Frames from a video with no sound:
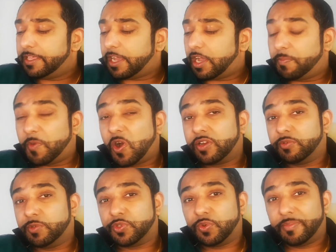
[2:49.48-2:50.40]
Armada
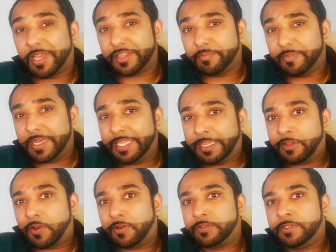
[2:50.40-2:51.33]
was all about the
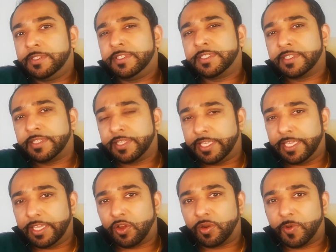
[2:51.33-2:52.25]
Minicons,
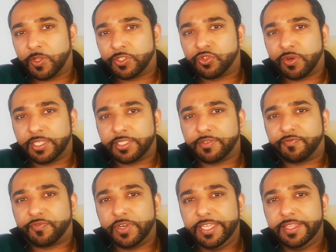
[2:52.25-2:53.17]
the Autobots trying to
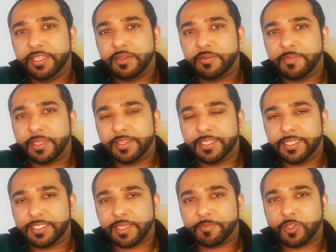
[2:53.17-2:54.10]
free them, and the
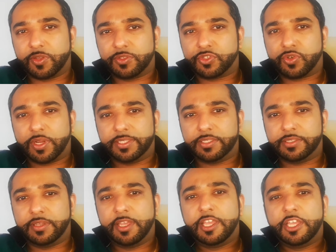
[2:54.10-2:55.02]
Decepticons trying
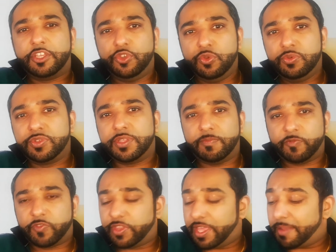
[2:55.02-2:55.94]
to use them
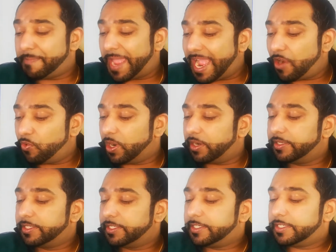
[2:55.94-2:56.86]
for their power.
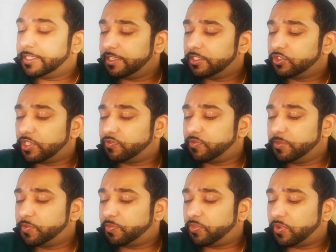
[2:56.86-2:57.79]

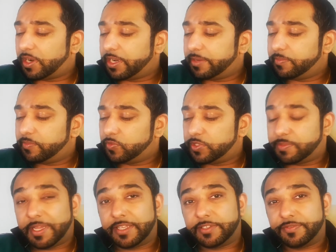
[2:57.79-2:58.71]
Transformers Prime was
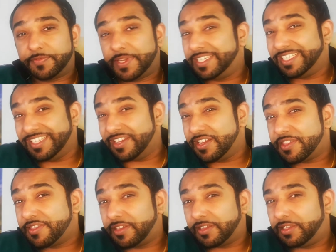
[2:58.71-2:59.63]
about defending the
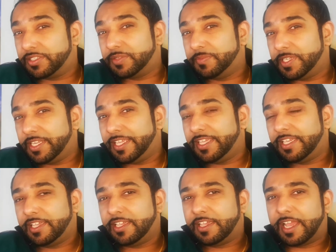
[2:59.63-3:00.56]
Earth ultimately,
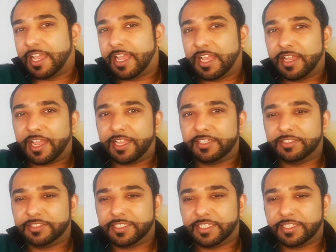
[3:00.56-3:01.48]

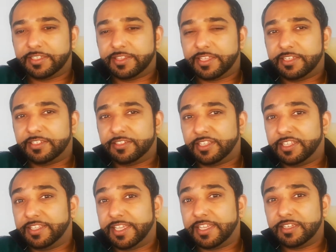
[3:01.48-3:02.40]
and then
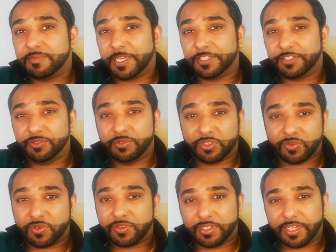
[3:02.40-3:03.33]
in the end about Unicron.